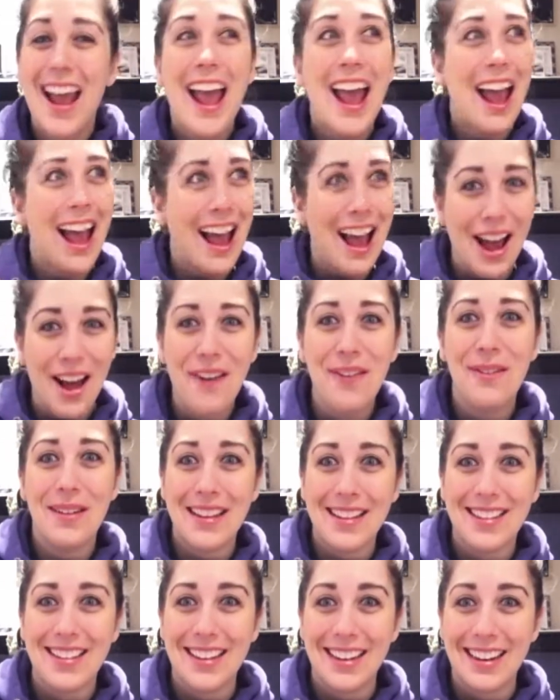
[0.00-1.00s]
How
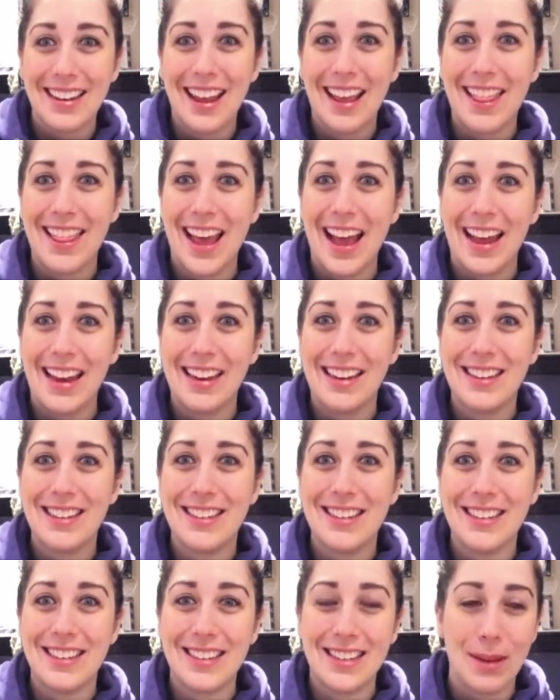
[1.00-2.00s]
is it that
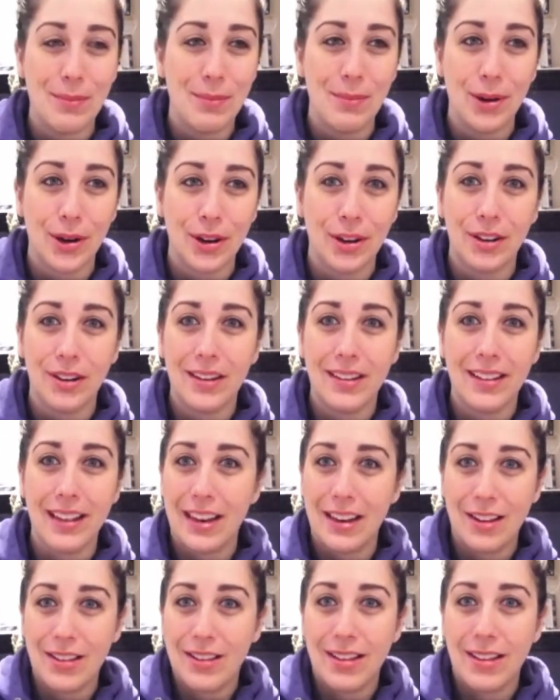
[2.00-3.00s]

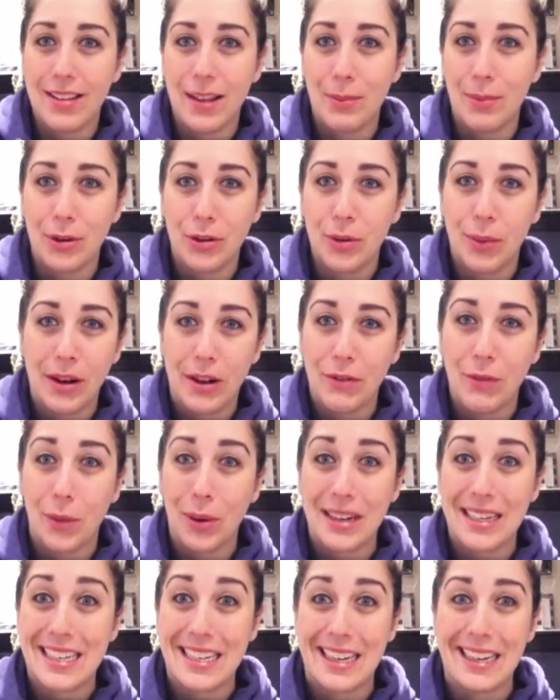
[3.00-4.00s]
it's December
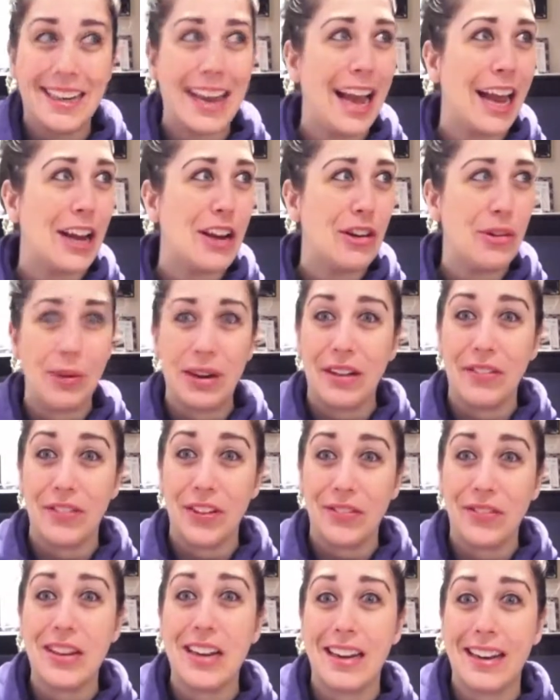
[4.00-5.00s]
2014 and
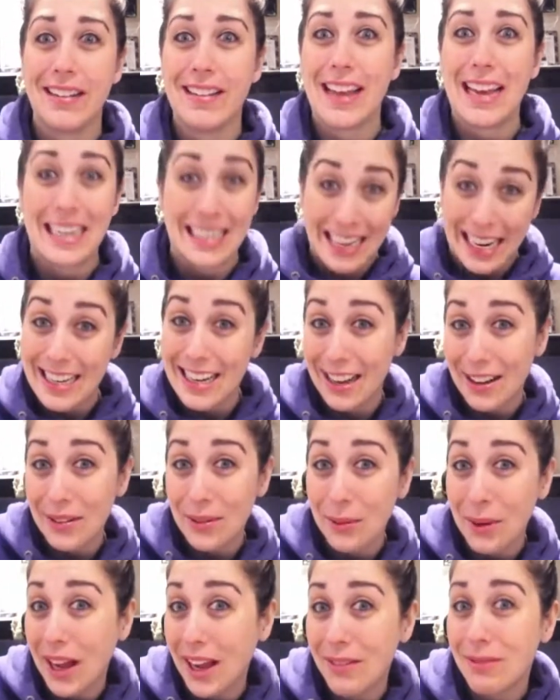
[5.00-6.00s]
2015 is like 10 days
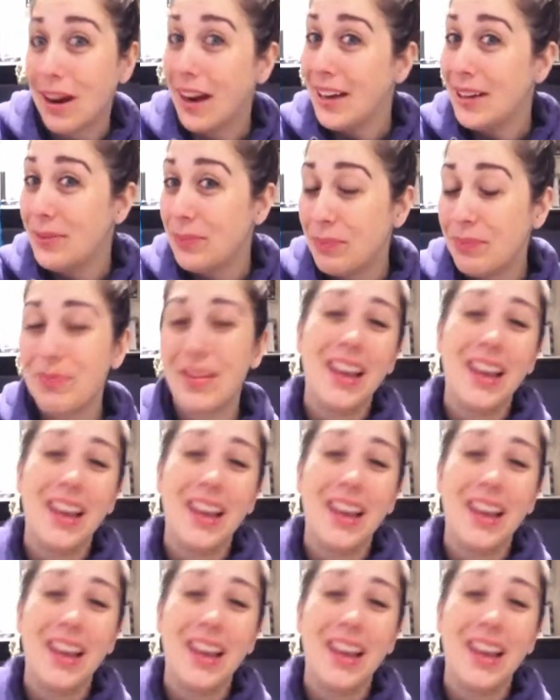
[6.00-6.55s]
away, right?